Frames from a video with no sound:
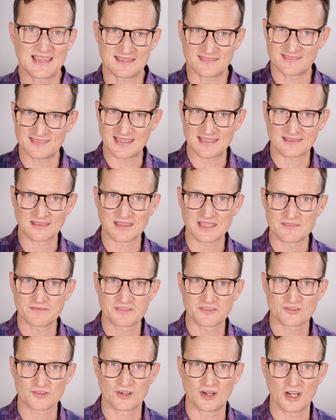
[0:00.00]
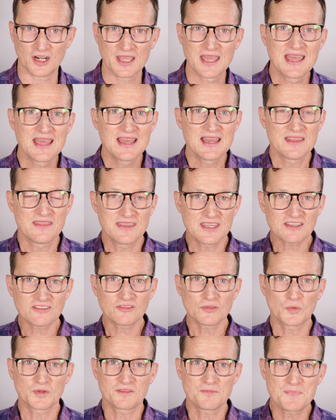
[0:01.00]
that said livestrong.
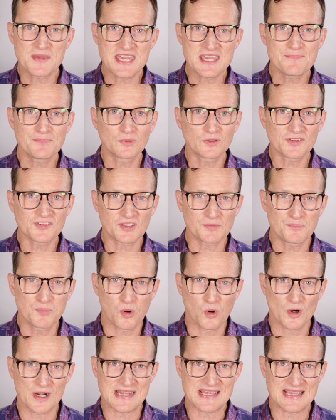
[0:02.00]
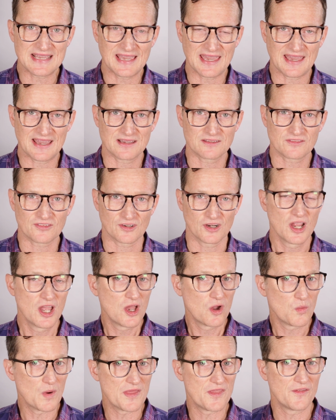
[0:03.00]
This was people supporting cancer,
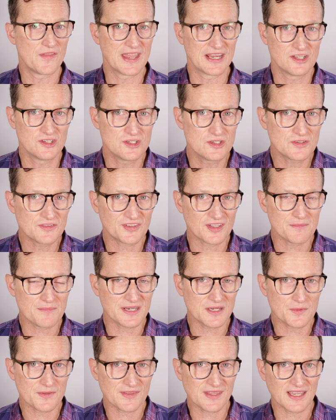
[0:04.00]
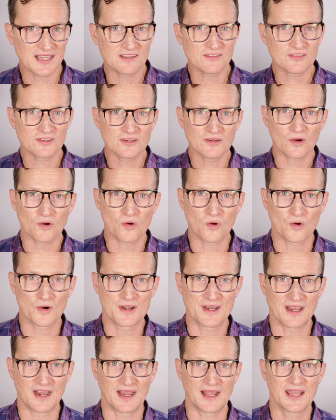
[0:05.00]
whether they knew somebody with cancer or
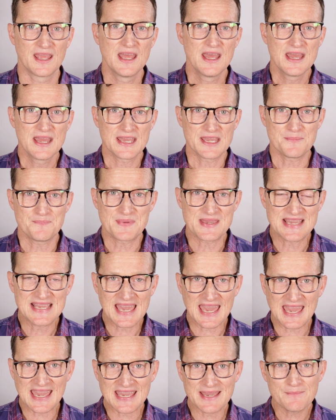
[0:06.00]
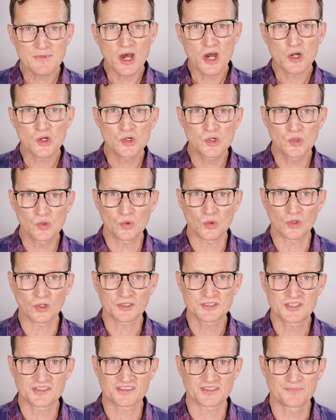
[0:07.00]
not. It became cool
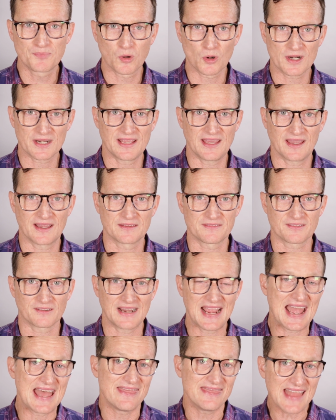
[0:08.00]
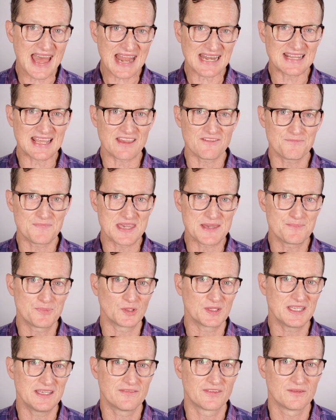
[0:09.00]
to support cancer, and that gave
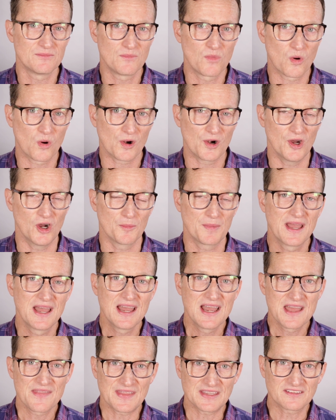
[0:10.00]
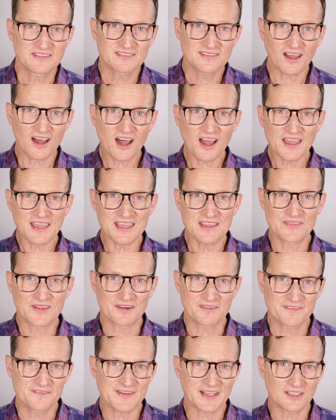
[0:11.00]
people even more hope. They saw in
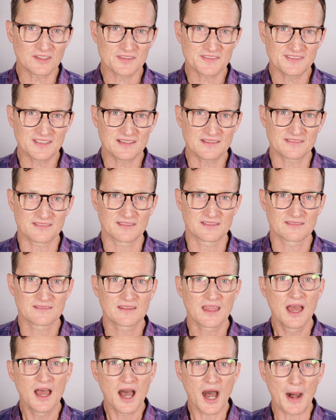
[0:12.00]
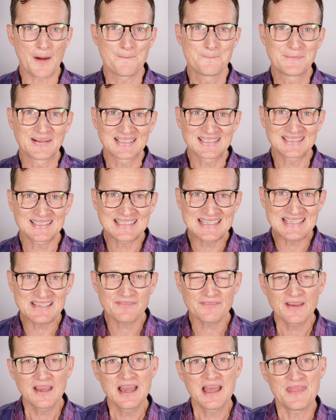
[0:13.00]
their fellow citizens a
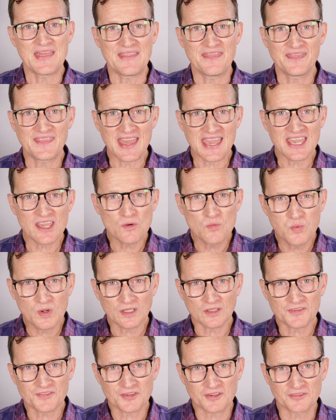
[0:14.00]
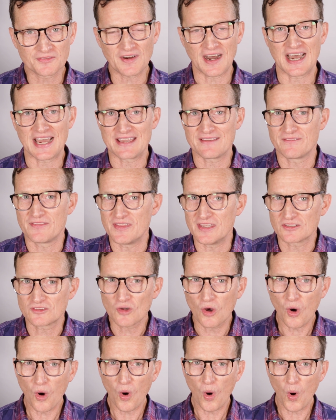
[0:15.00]
belief that they will survive this
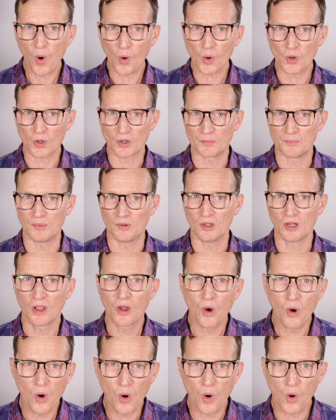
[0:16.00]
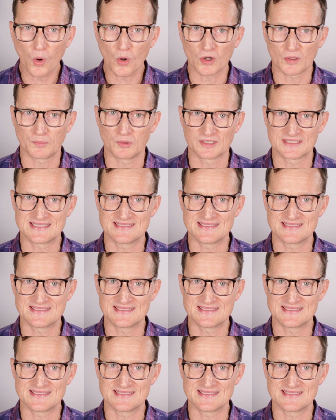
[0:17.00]
horrible, horrible